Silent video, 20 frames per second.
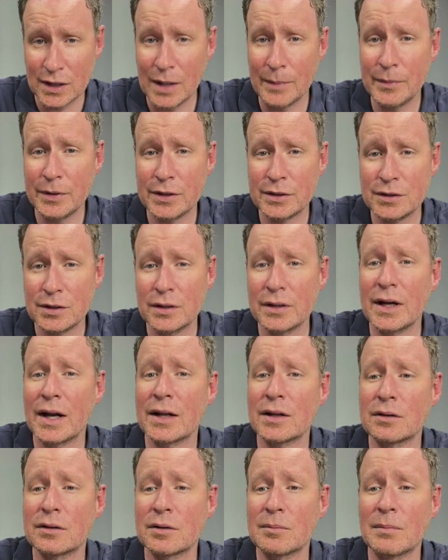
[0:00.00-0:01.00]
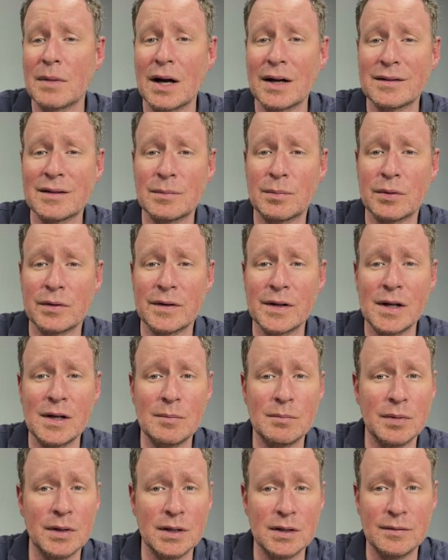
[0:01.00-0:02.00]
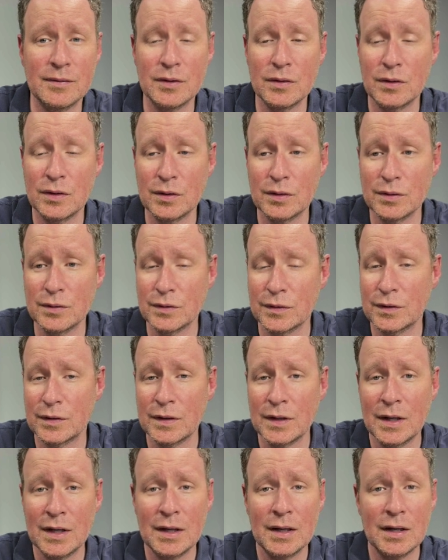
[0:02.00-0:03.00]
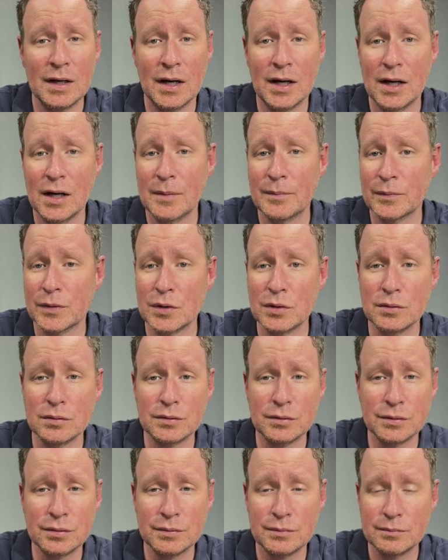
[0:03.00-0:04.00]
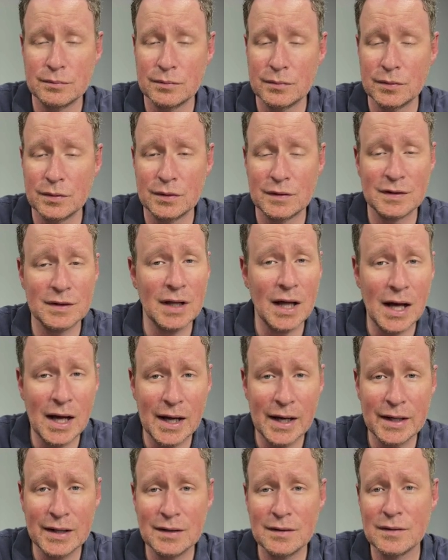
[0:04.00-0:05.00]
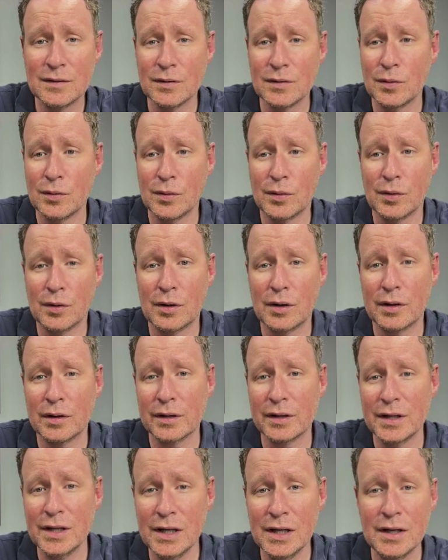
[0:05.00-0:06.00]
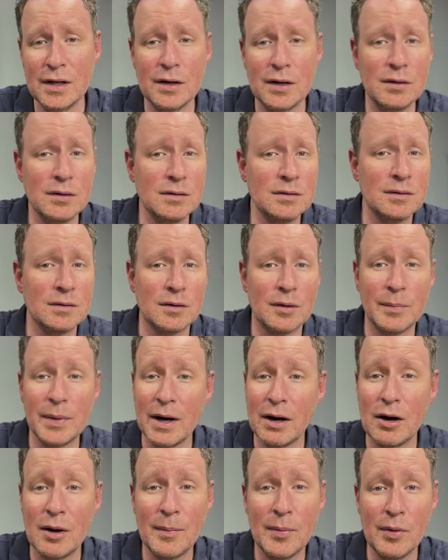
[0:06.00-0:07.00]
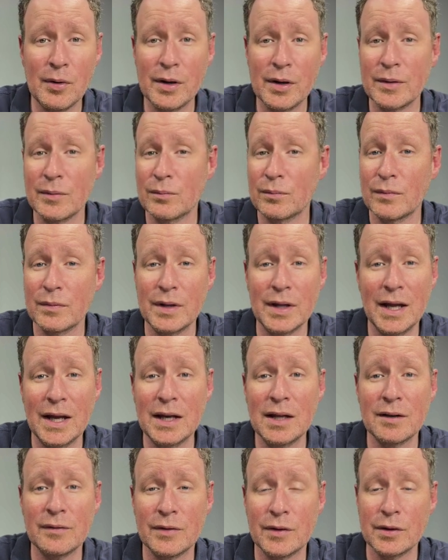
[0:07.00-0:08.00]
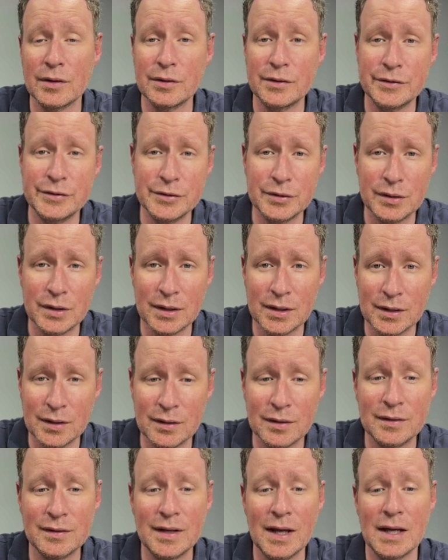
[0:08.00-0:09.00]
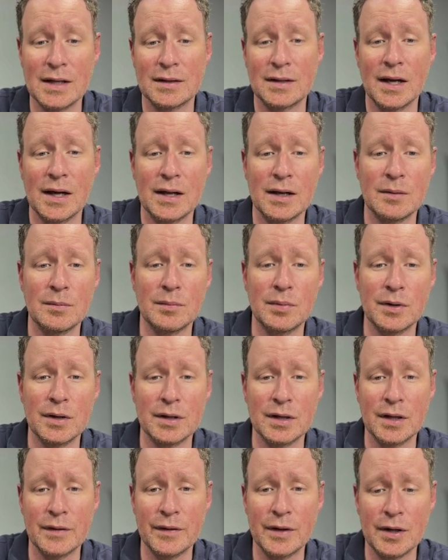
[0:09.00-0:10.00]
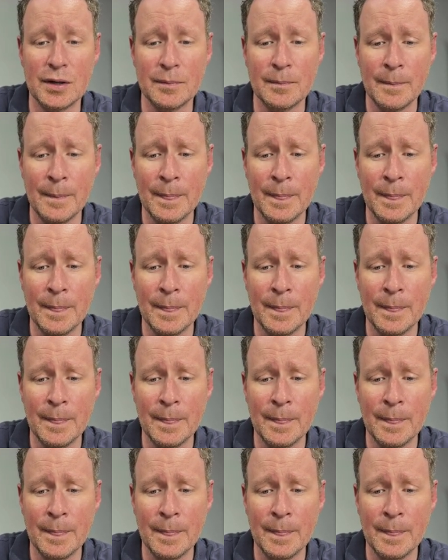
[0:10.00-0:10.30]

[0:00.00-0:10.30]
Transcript: I'm going to show you how to do it in MoxiPresent, but if you use Google Slides or Keynote or PowerPoint, any of those, you can take that and put it in there.